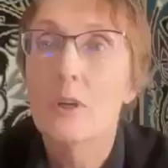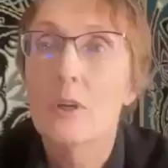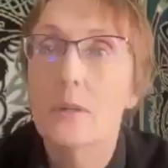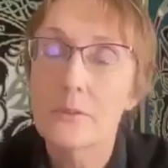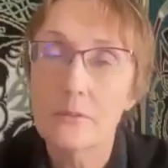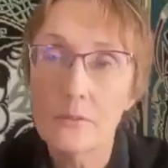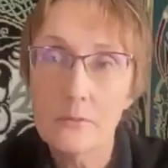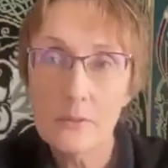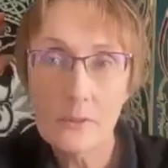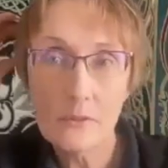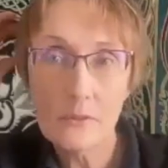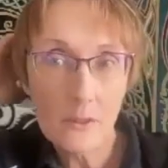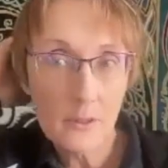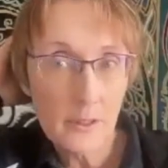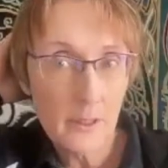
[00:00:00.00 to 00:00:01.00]
it was it was a
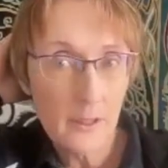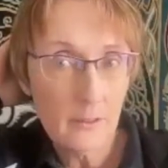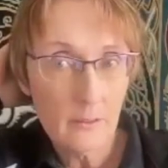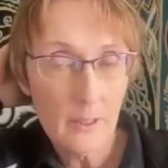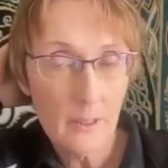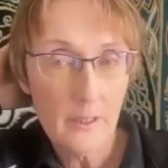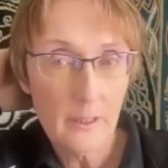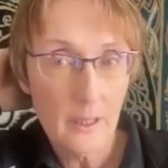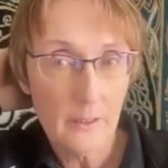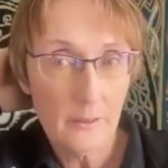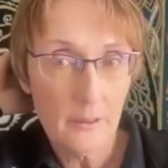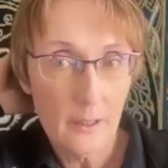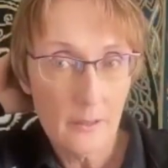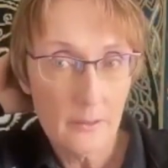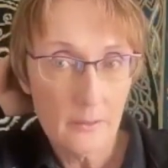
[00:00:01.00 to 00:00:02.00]
very like I
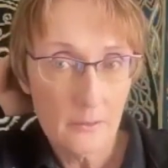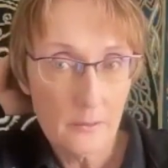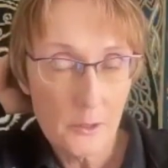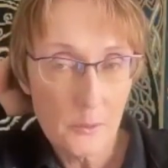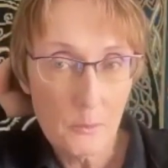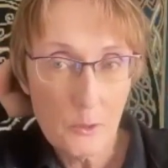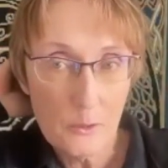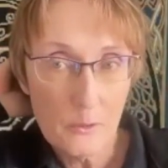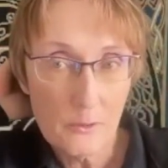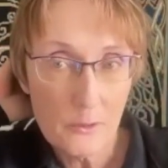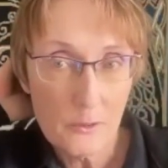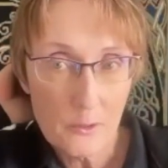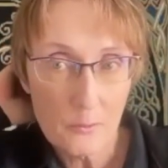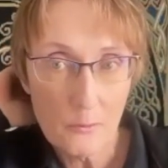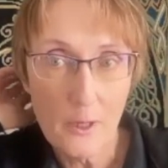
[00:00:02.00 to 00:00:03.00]
thought smooth
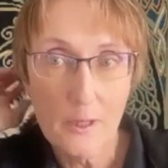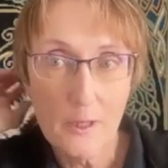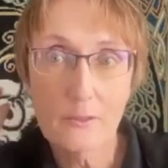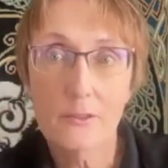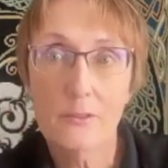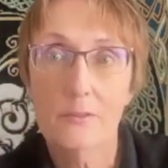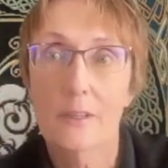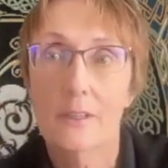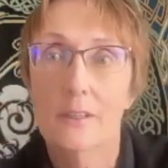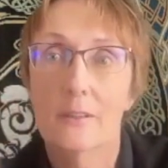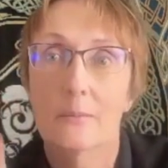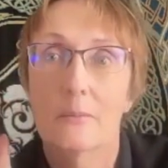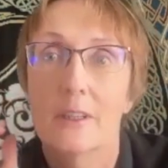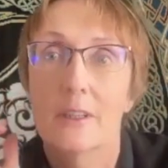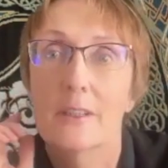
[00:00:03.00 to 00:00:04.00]
switch,
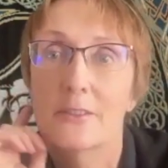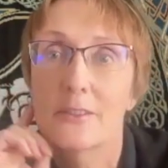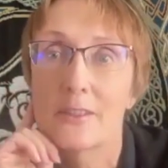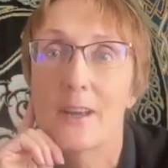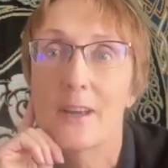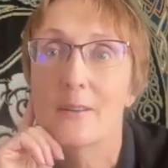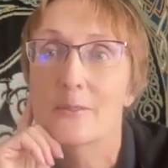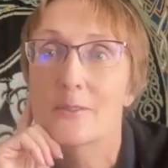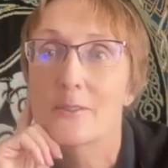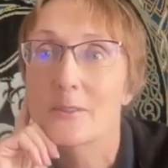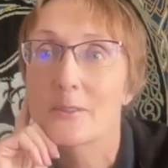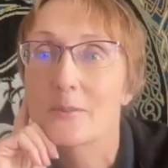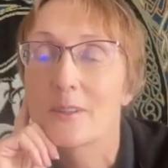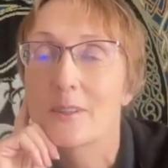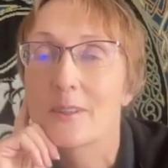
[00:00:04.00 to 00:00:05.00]
um, and it
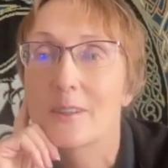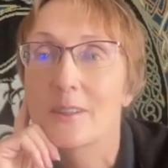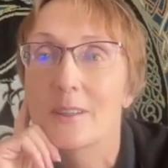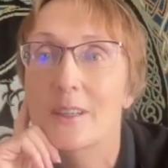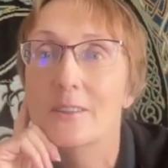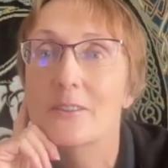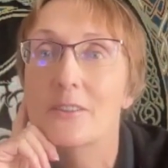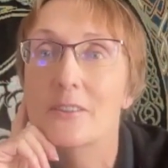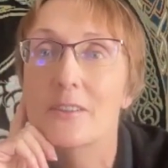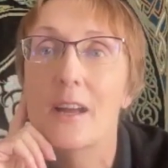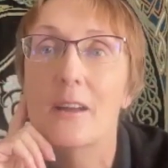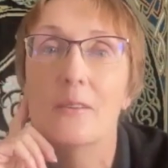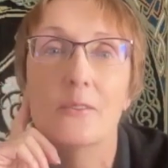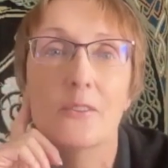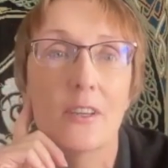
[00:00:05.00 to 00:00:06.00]
sounds it mm-hmm.
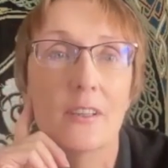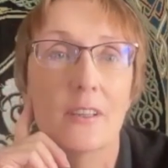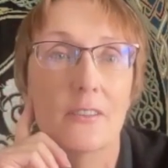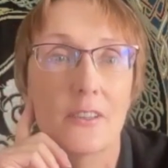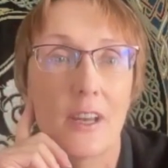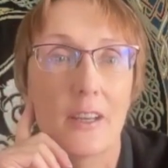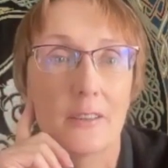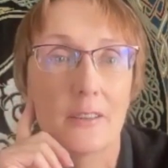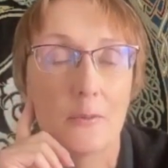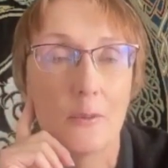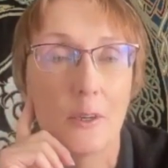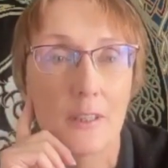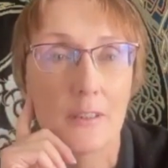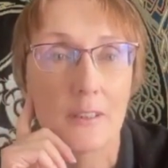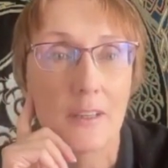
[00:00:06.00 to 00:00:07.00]
sounds like exactly
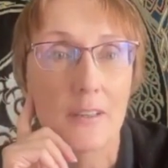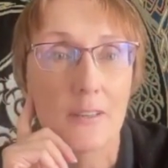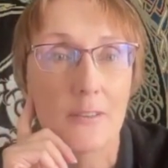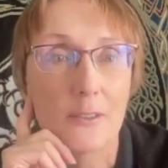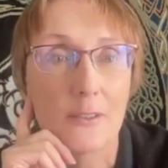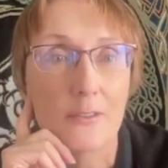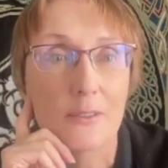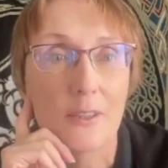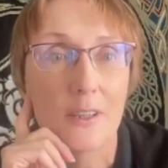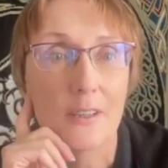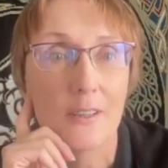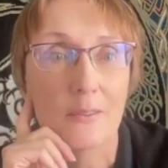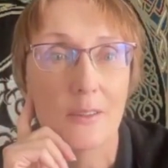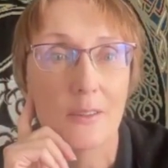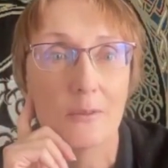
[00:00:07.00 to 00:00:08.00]
what it is.
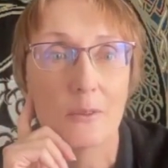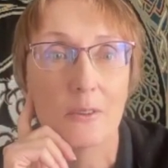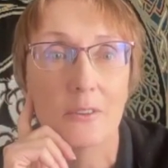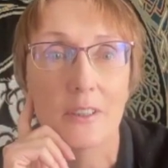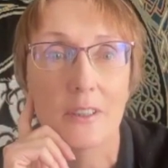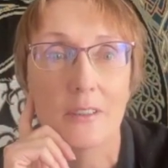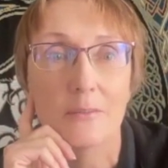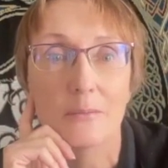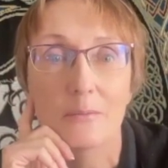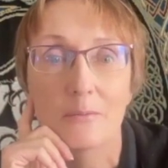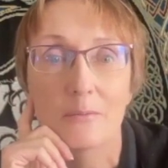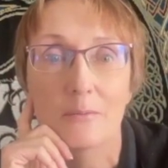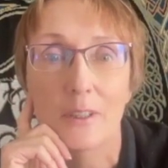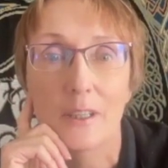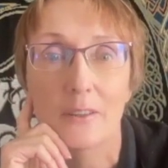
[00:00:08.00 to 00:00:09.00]
Um, I really,
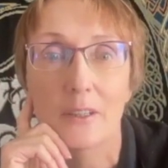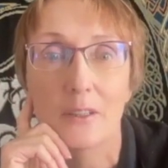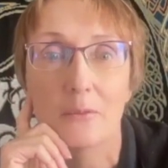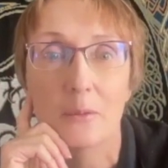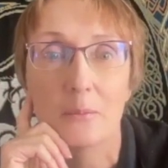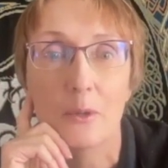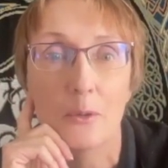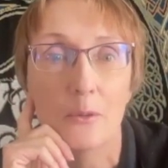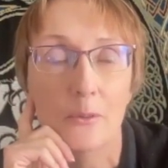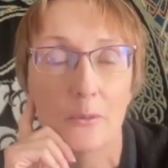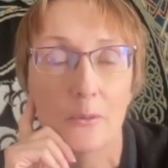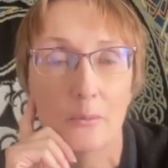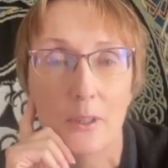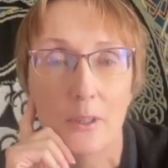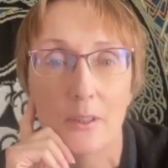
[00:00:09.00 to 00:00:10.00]
I think we
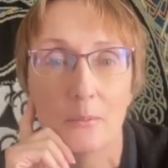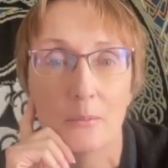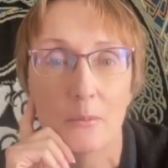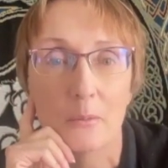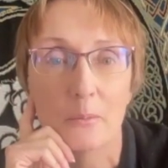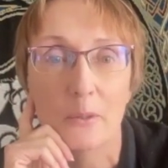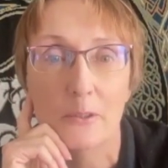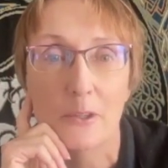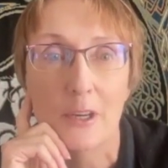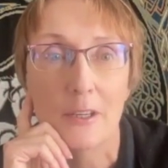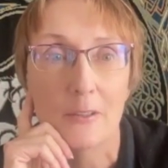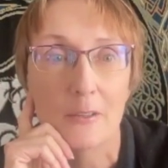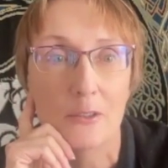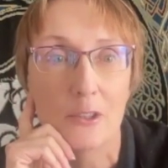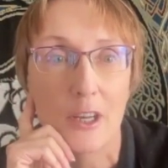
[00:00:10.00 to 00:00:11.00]
both um, appreciate
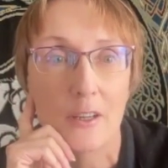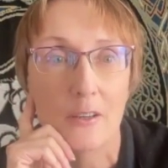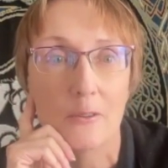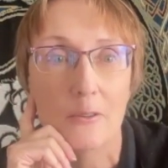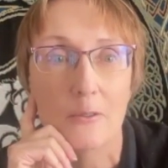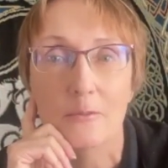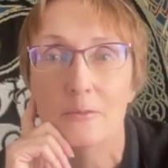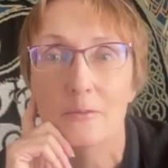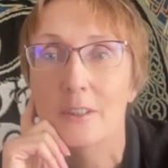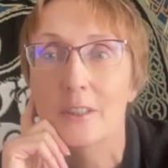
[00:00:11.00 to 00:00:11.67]
your channel.